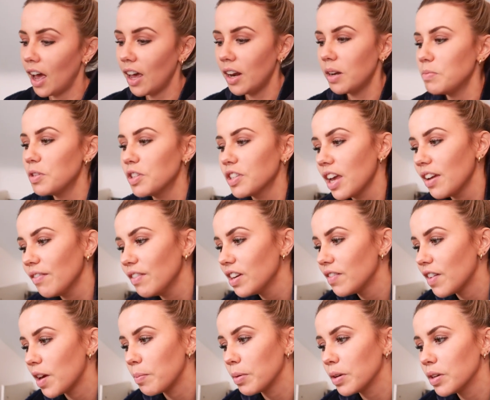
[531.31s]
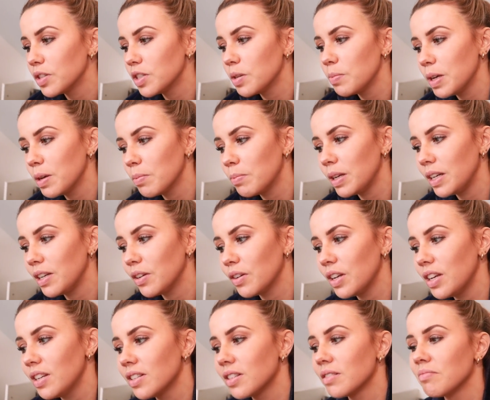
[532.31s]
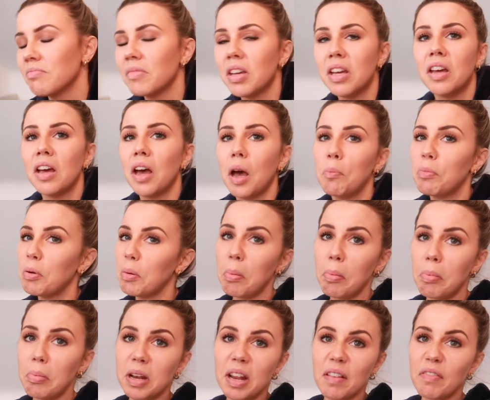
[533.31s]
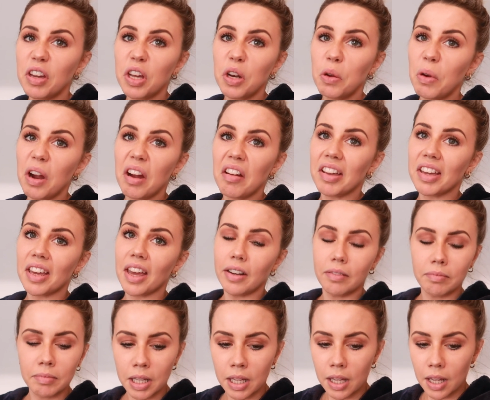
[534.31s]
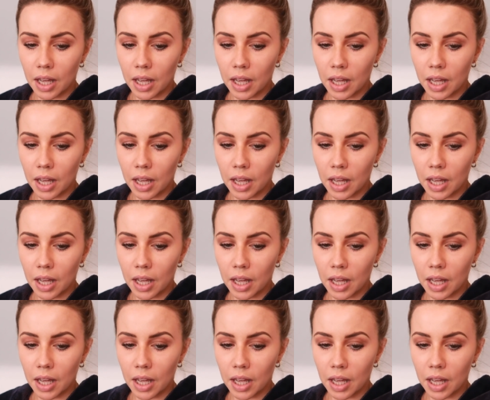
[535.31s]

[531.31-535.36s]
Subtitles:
And I'm just getting rid of it because, to be completely honest, I'm probably never going to wear it again.